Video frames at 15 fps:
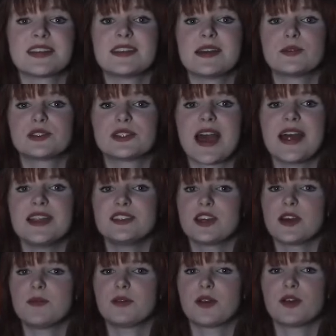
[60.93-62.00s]
and they will tend
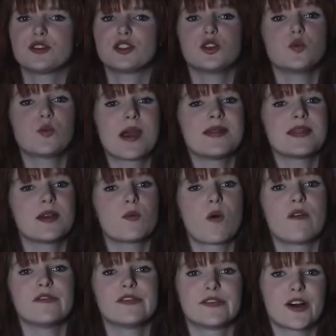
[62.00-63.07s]
to approach you when they
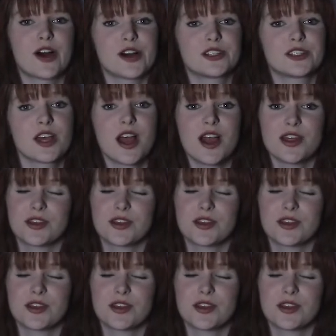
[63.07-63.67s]
want fuss.